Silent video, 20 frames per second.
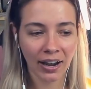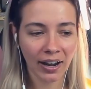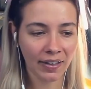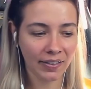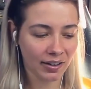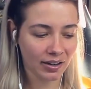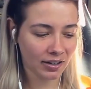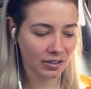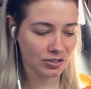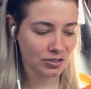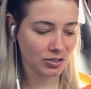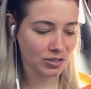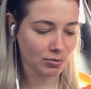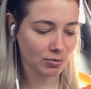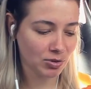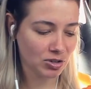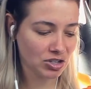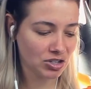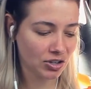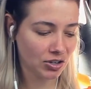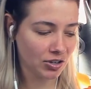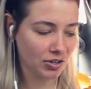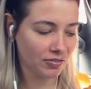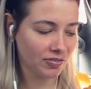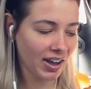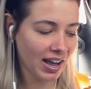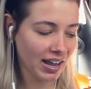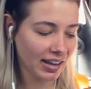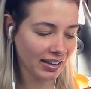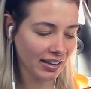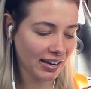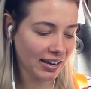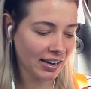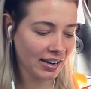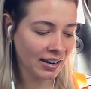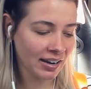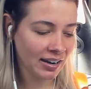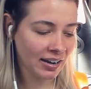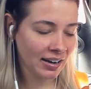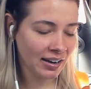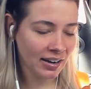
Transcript: And then I'll do some more Stardew Valley